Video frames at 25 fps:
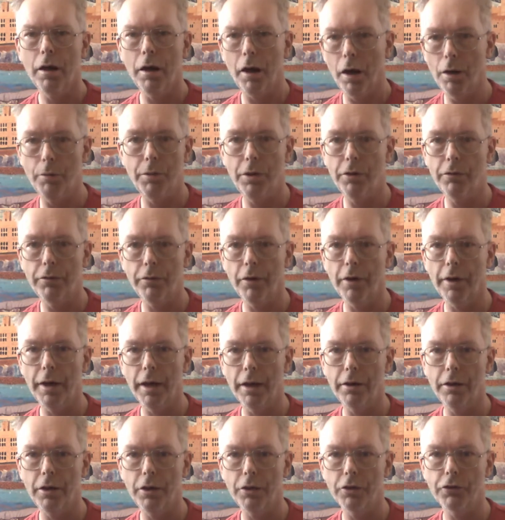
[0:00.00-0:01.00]
Hope you find
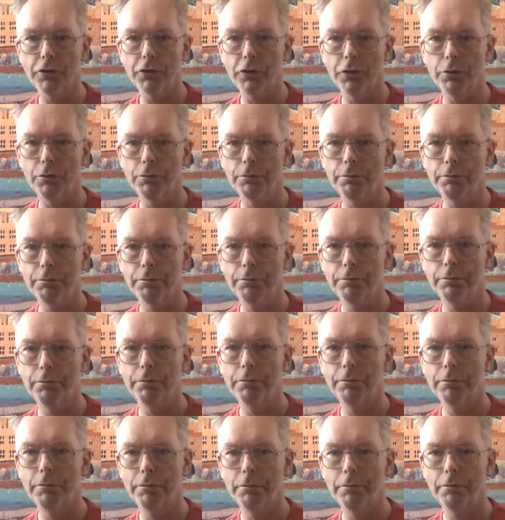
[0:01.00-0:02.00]
that useful.
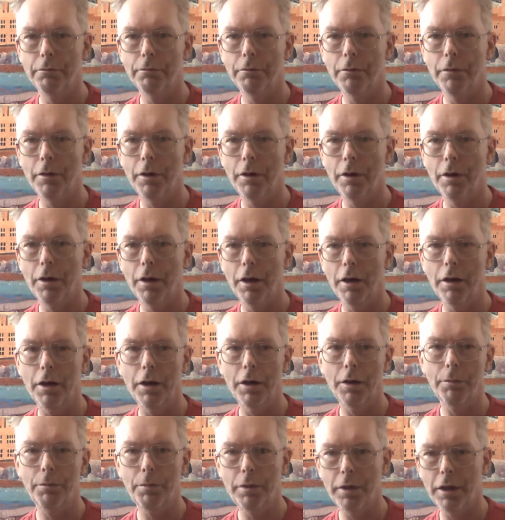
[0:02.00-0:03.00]

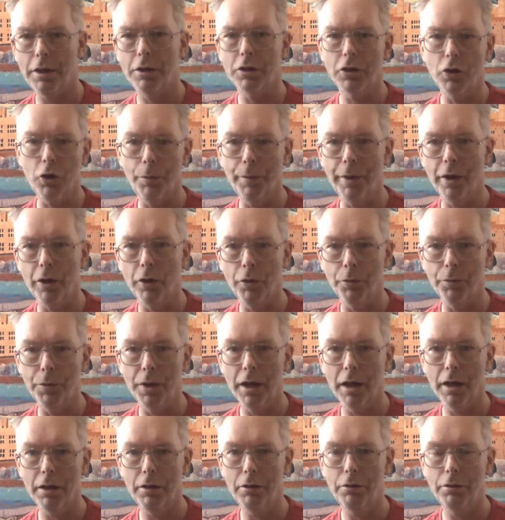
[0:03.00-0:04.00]
Uh, please comment on
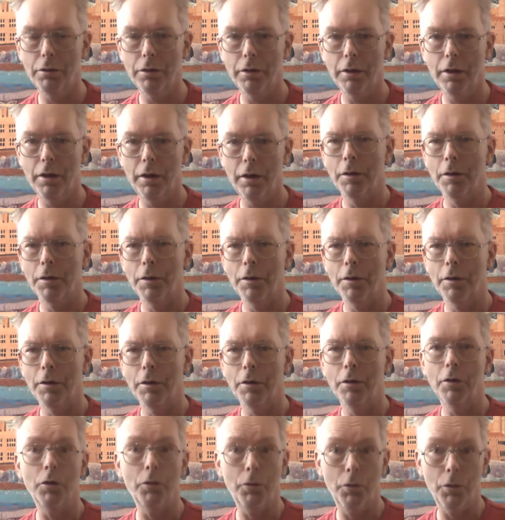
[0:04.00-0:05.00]
below.
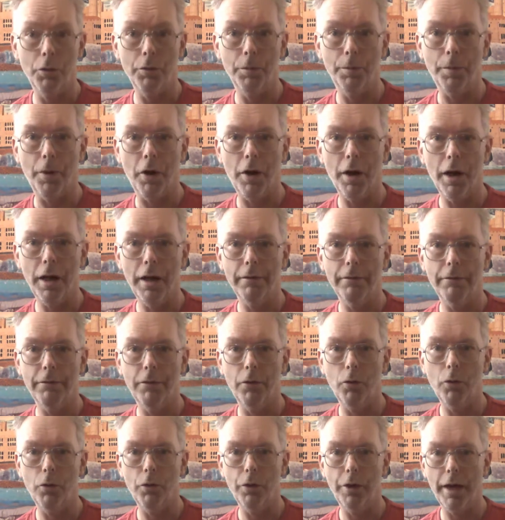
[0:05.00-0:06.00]
Goodbye
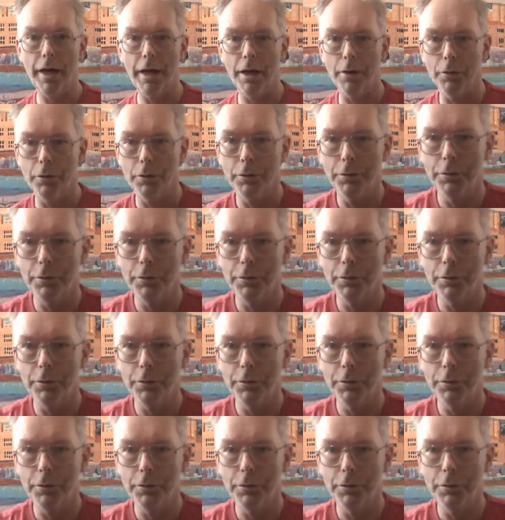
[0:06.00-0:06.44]
for now.